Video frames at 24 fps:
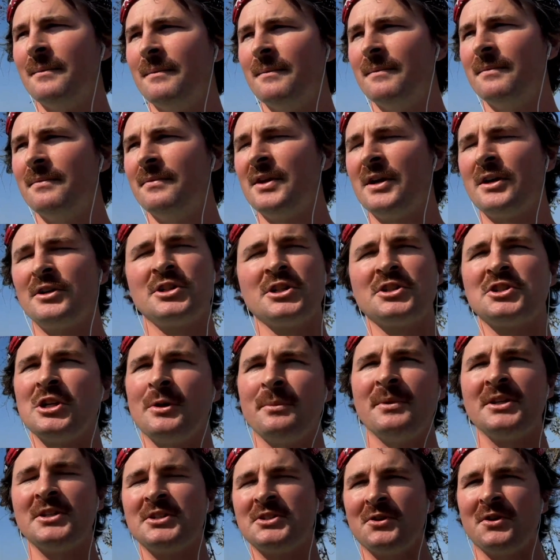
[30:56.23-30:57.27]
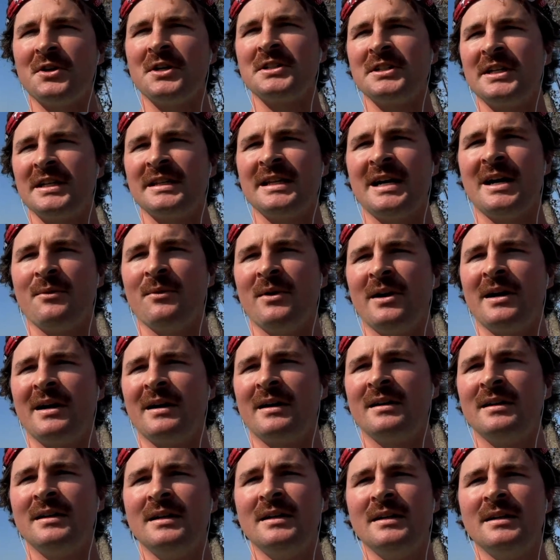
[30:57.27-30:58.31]
there's just so many stories like that where
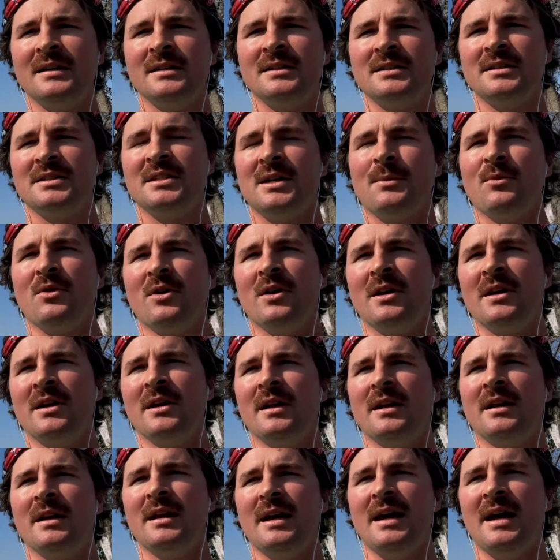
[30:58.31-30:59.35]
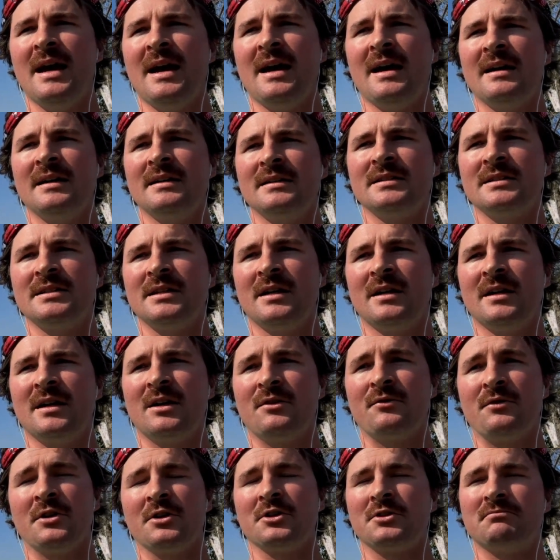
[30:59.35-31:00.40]
someone has a
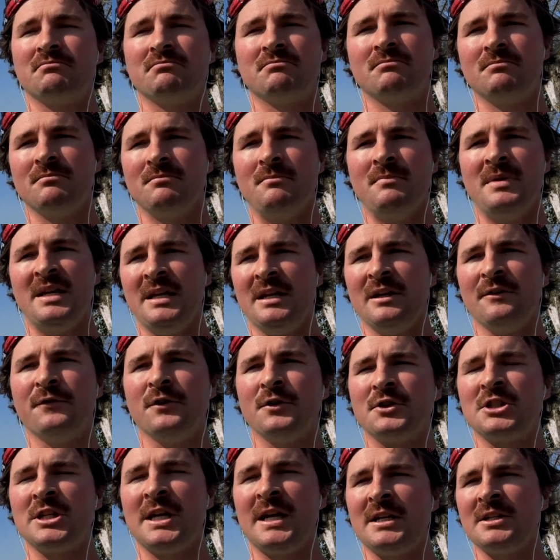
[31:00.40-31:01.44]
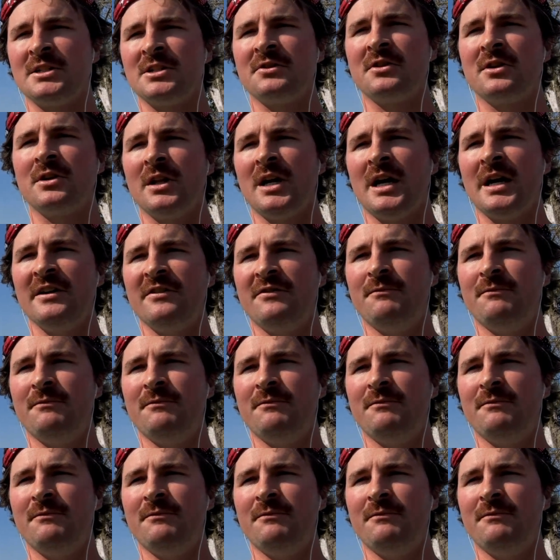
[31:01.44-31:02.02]
real meaningful change in their life